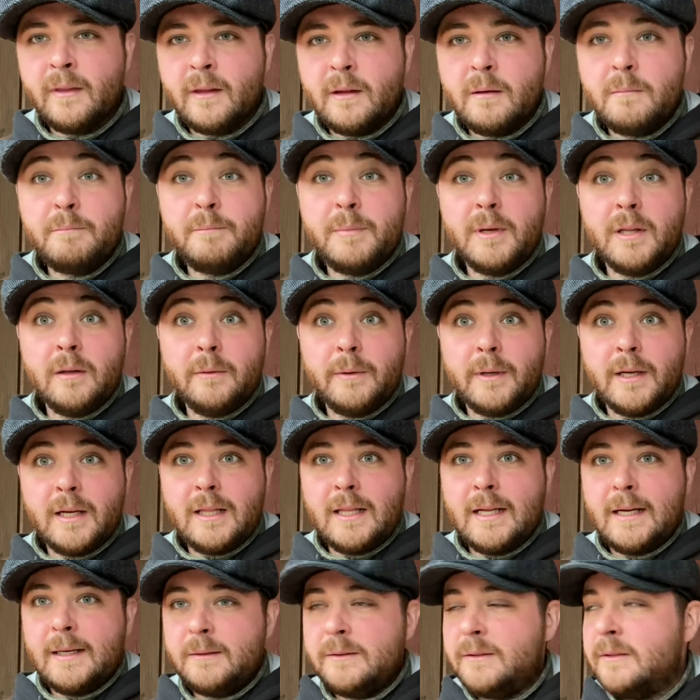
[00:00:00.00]
Billowing
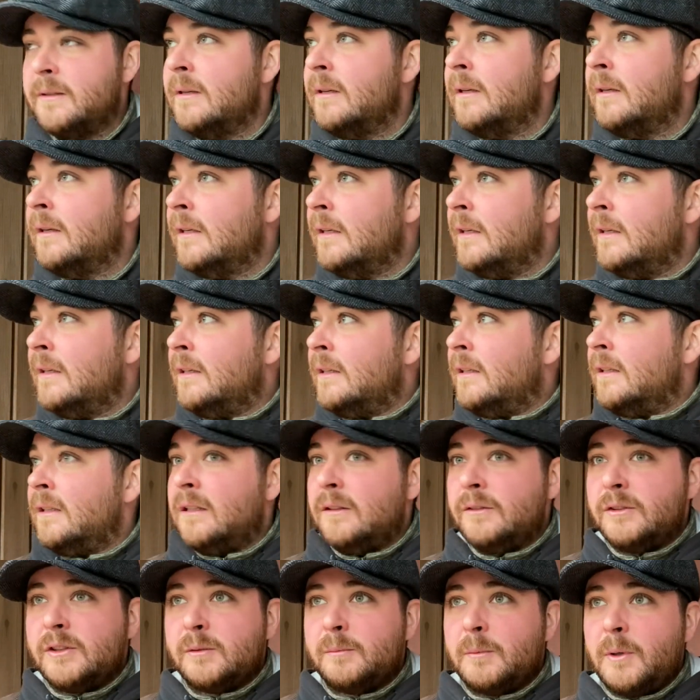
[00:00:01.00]
clouds
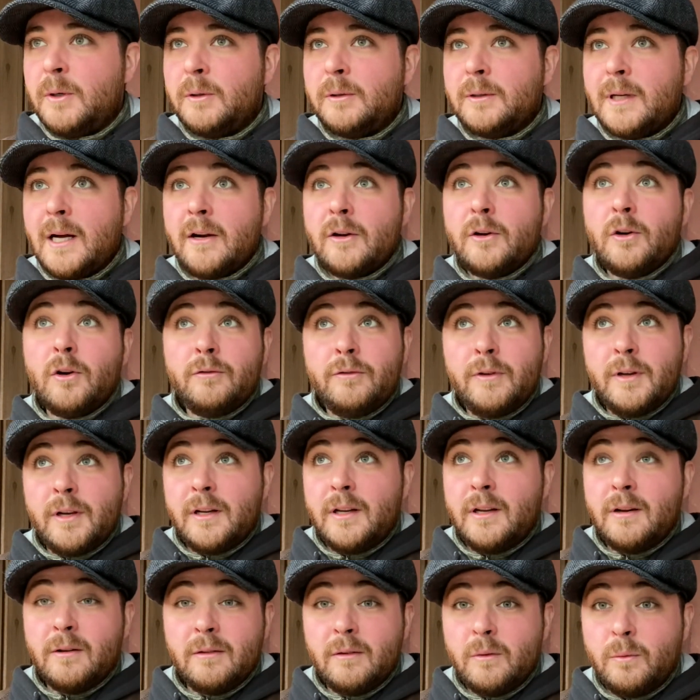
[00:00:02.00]
of smoke. I don't know if you
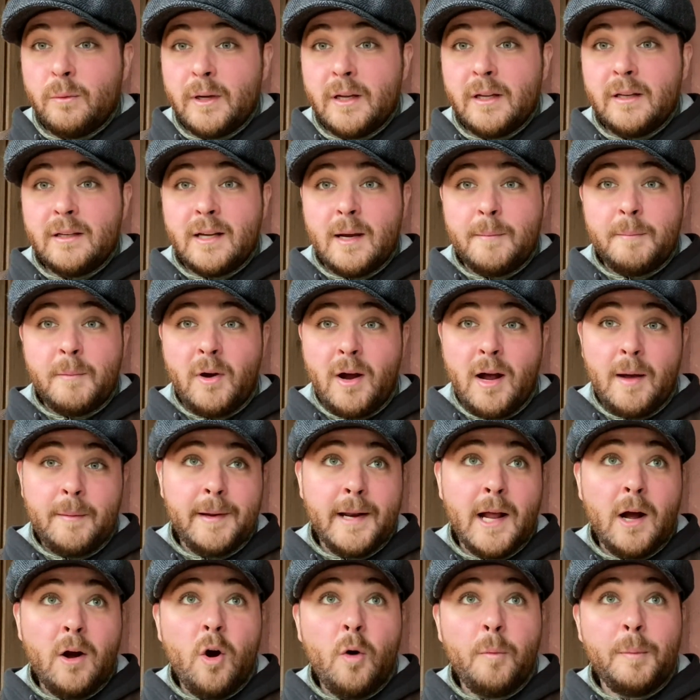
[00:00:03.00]
can hear the wind.
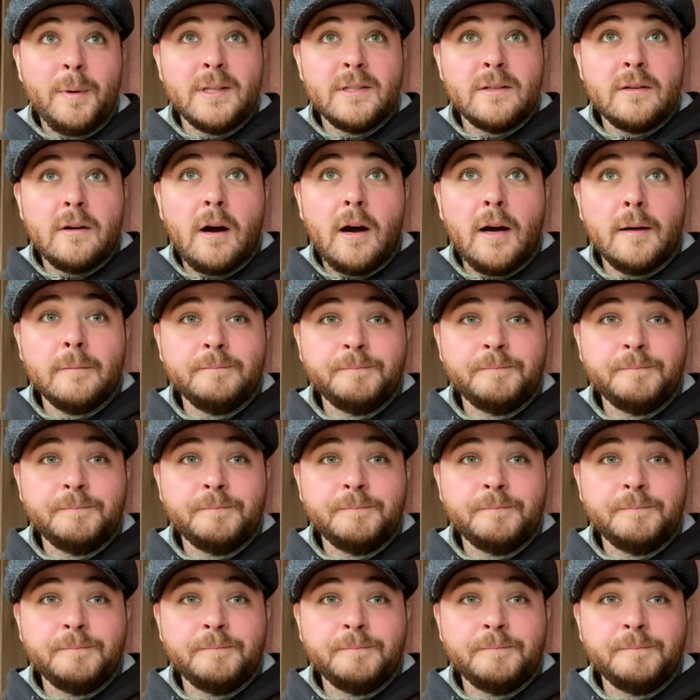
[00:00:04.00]
I hope it's not